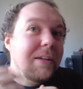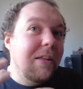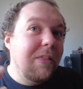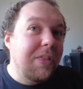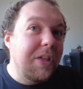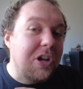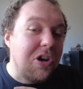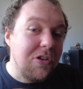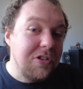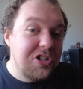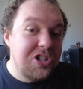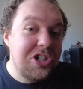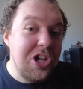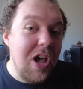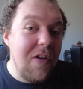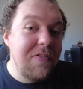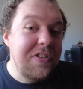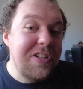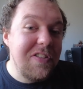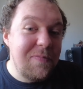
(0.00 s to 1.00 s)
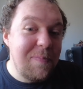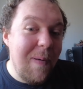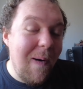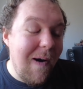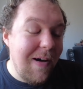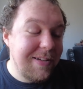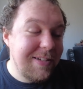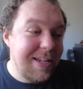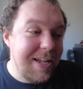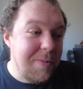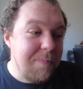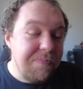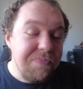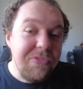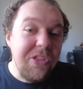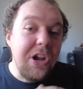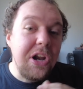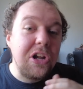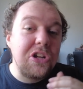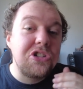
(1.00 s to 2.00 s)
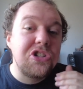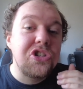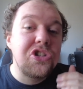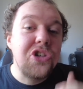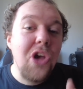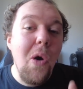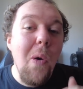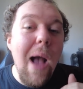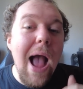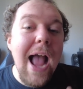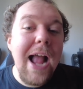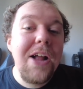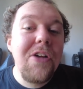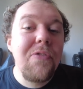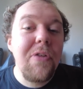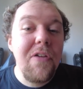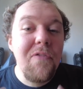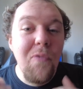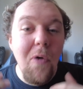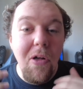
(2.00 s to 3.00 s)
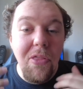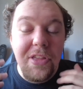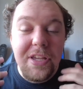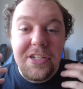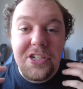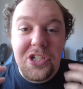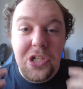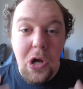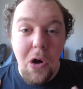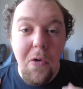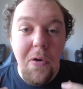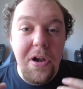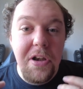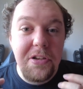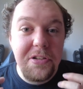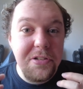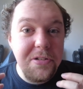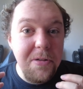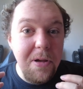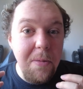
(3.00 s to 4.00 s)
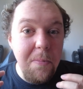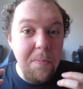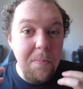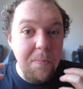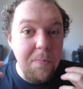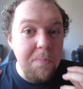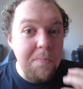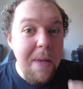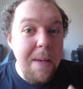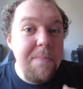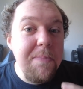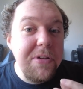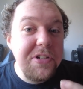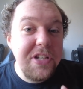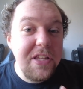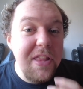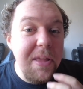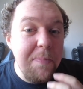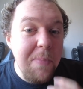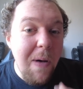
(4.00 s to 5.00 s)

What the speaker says: the Conservative Party that are so angry of what these current members in the